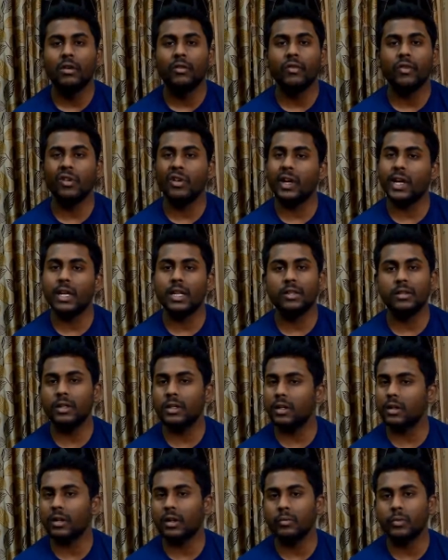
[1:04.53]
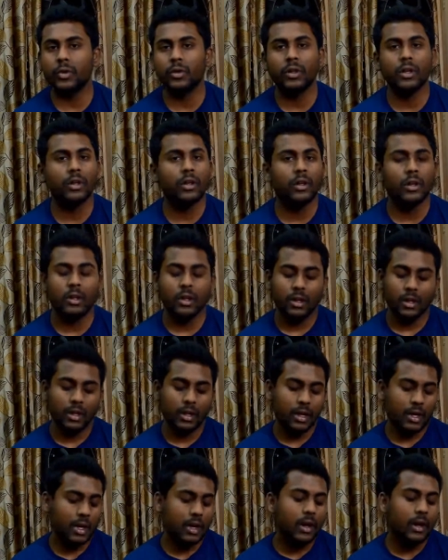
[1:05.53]
for daily city commuting
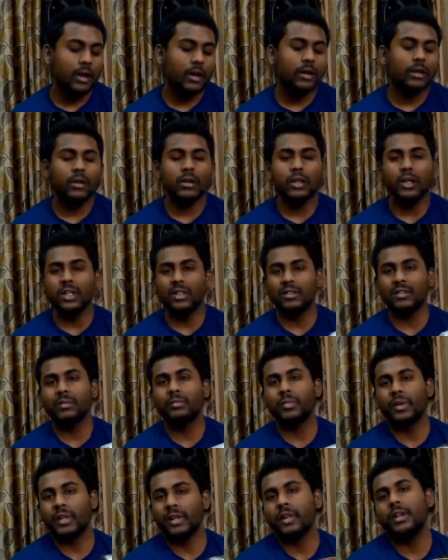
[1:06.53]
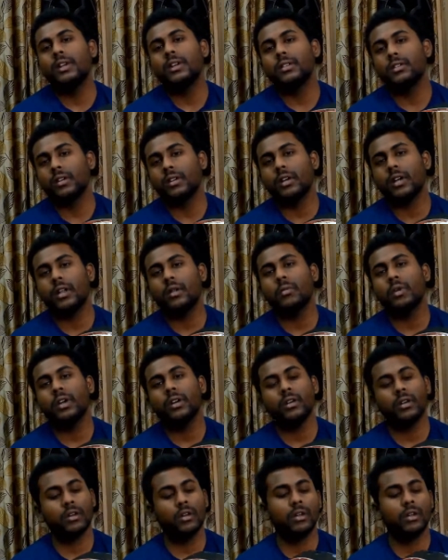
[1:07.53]
and it is a pretty decent helmet